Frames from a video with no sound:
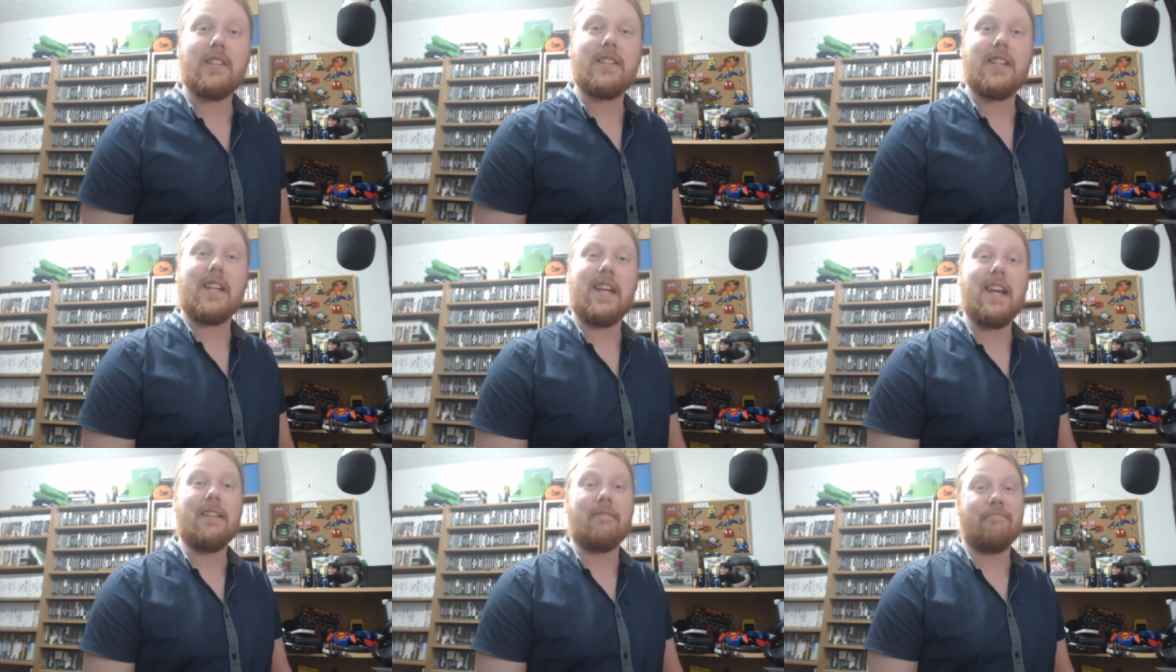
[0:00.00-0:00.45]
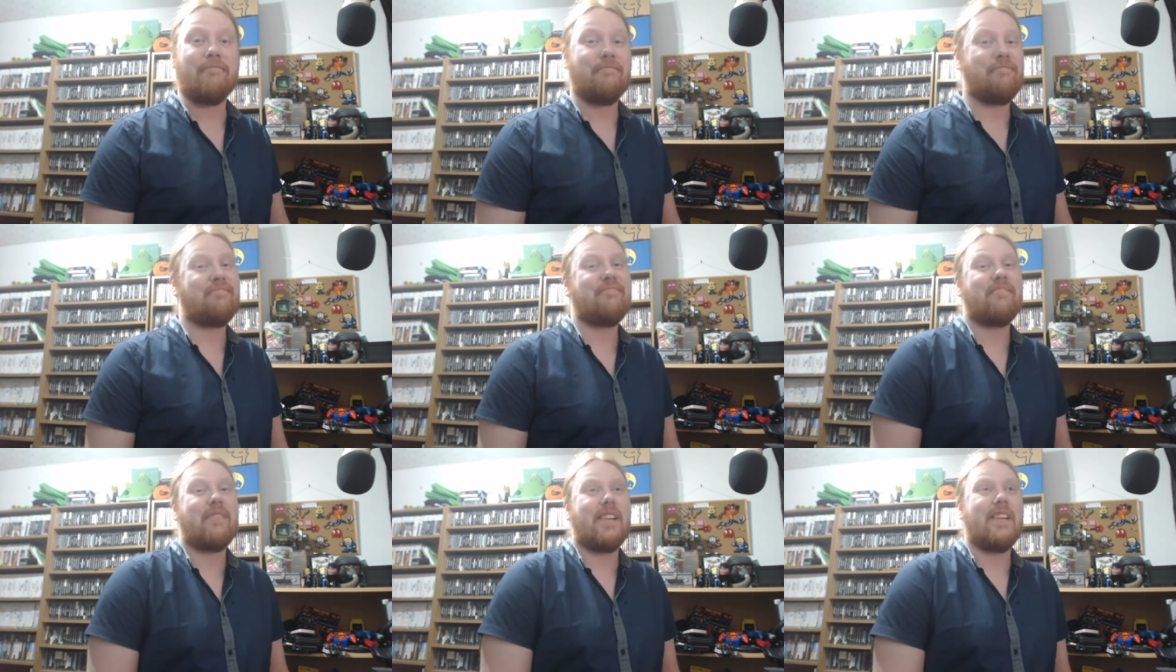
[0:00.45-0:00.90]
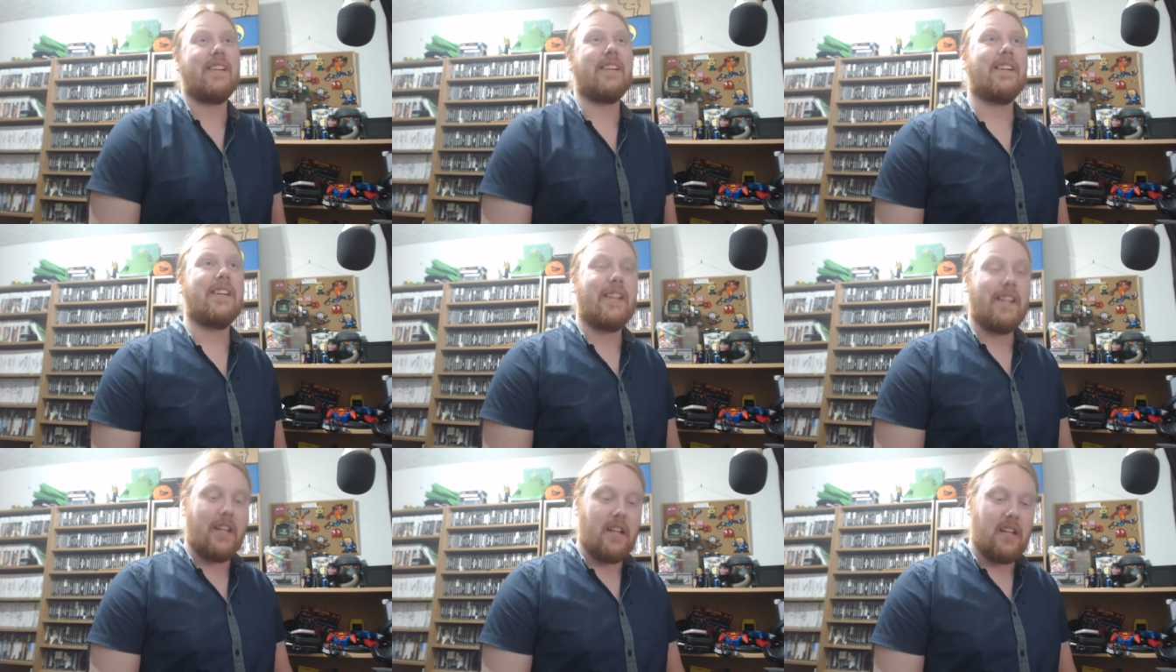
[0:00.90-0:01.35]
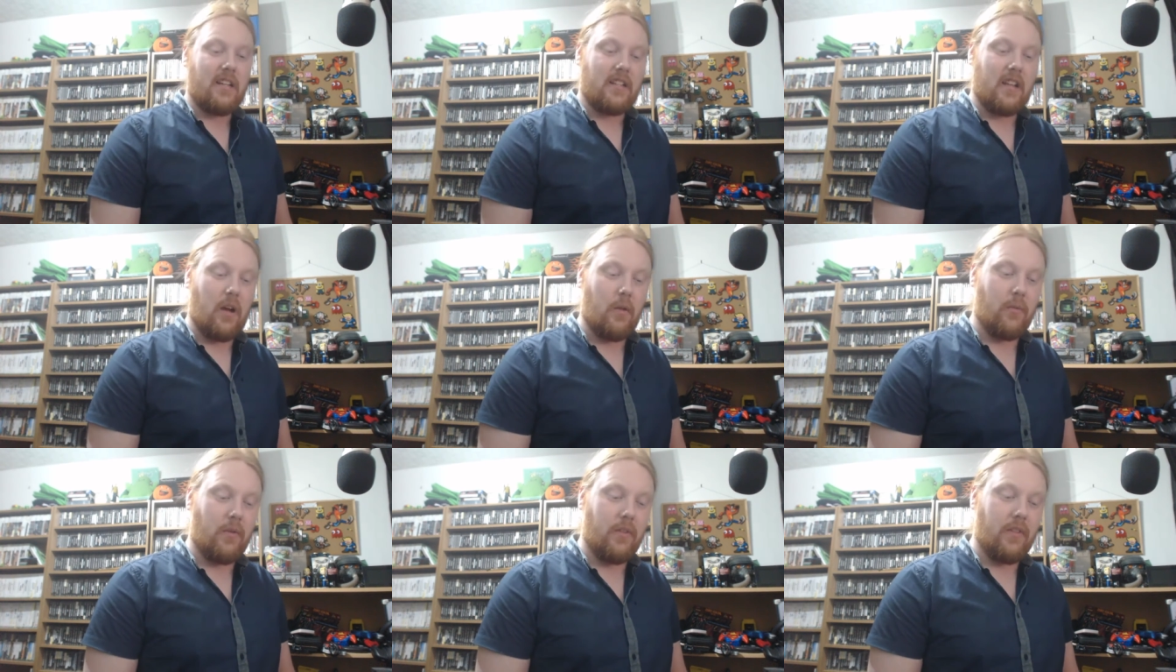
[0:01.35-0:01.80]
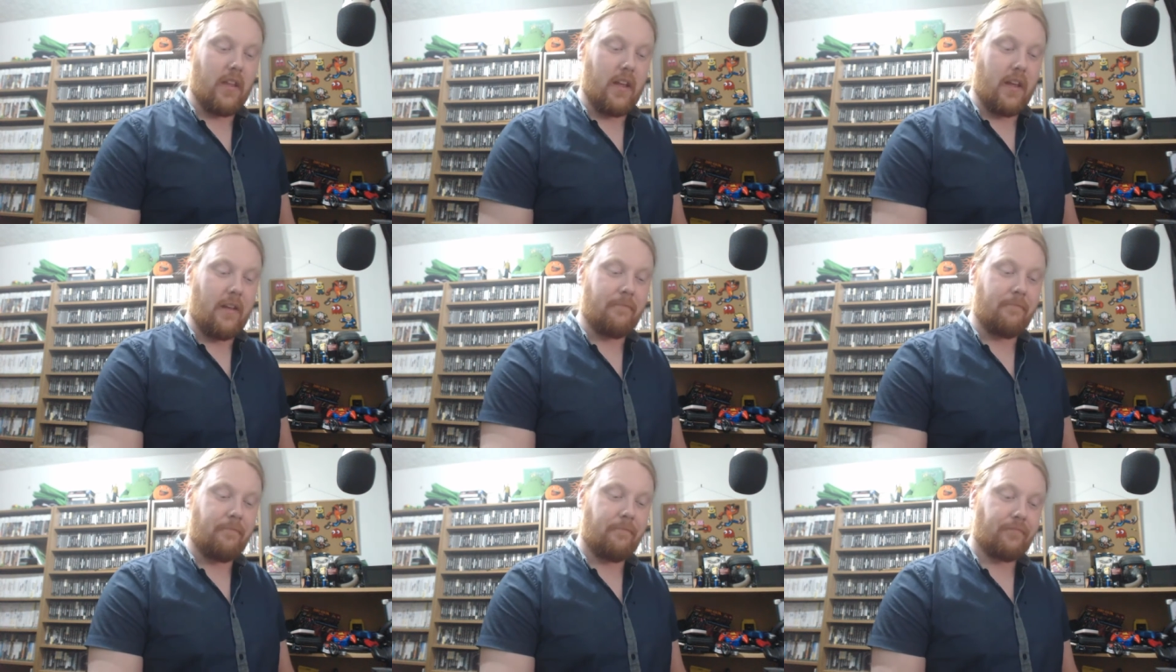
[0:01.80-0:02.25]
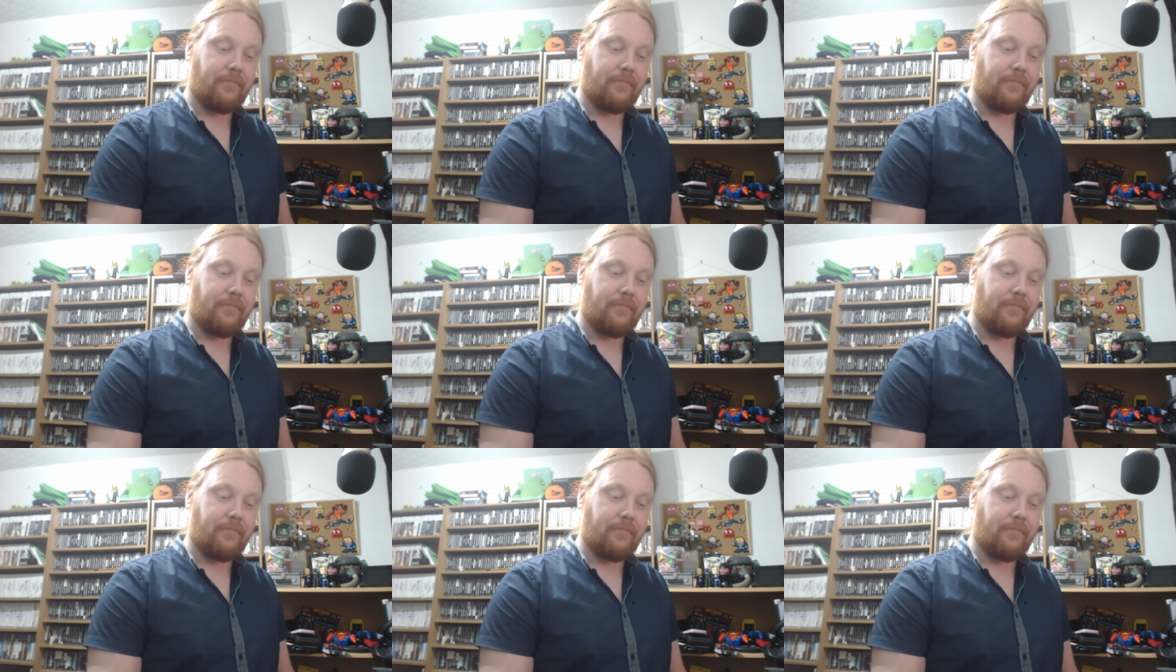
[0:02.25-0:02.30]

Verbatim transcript: as a kid. So I won there.